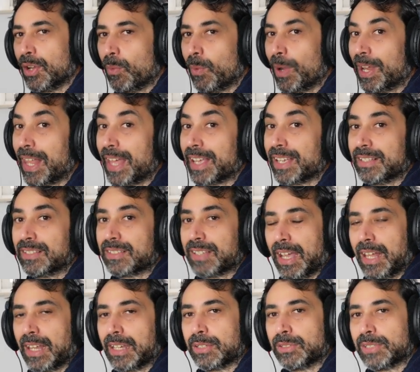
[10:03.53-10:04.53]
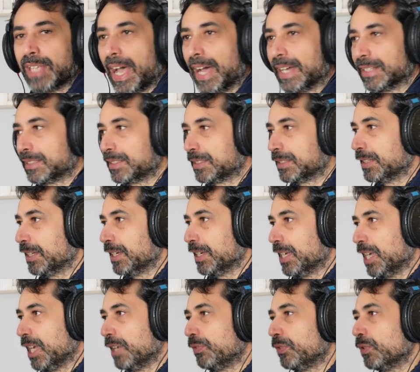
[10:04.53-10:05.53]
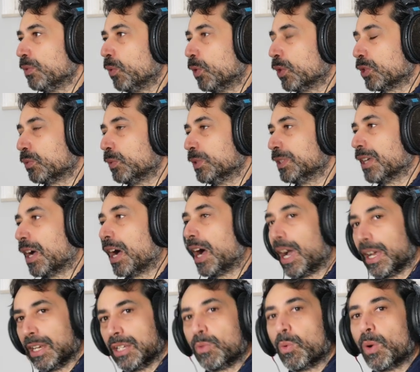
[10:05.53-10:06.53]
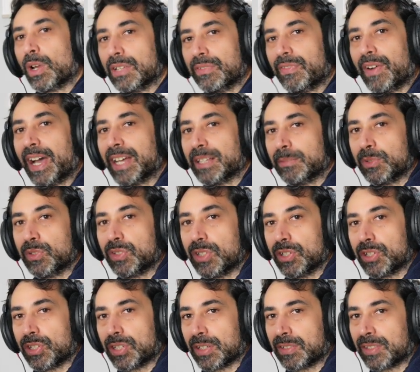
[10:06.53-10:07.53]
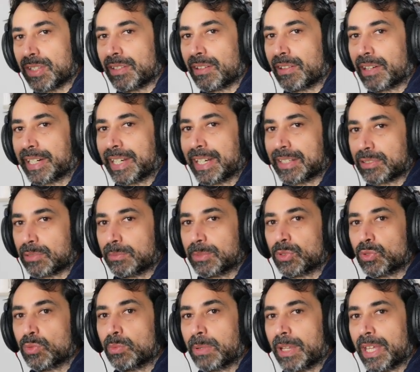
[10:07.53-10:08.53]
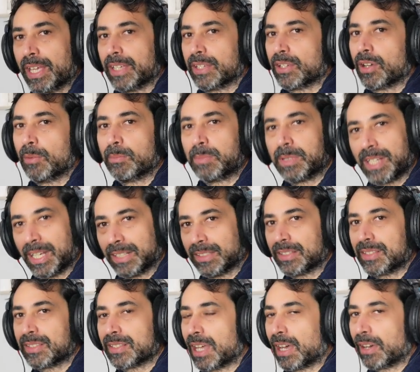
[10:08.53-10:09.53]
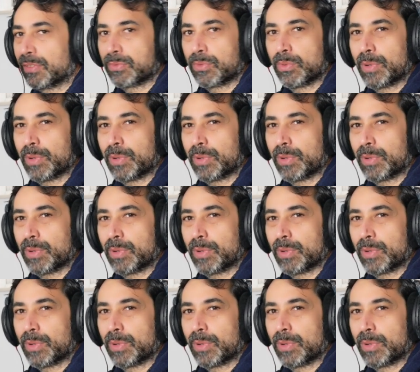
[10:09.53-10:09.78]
well, I can tell you that if you work with highly qualified musicians that are accustomed to play complicated stuff,